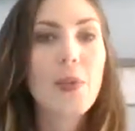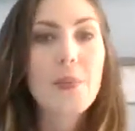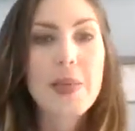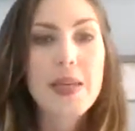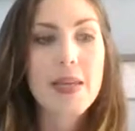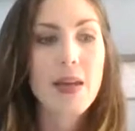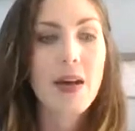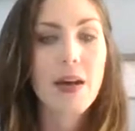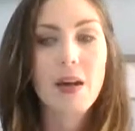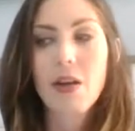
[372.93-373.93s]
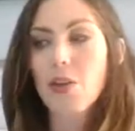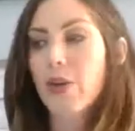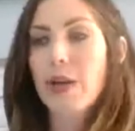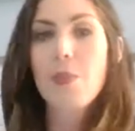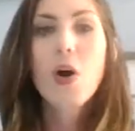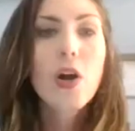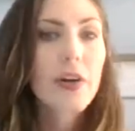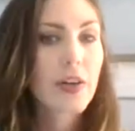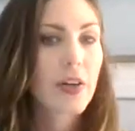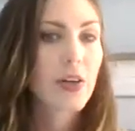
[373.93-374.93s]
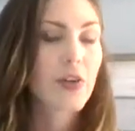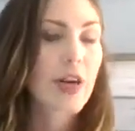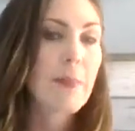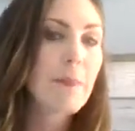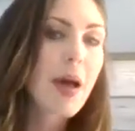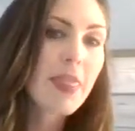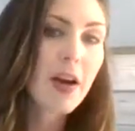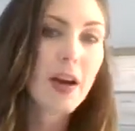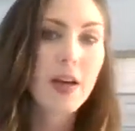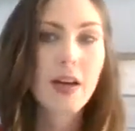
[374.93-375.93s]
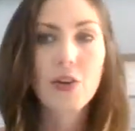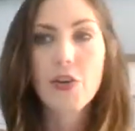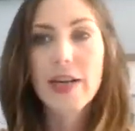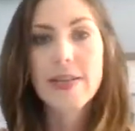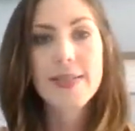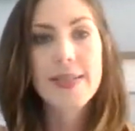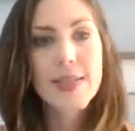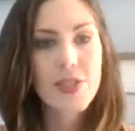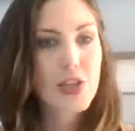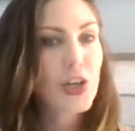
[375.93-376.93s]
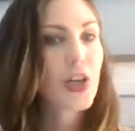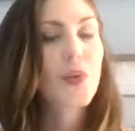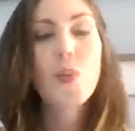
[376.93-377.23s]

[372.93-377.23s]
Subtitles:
be a great partner, a great mother, a great sister,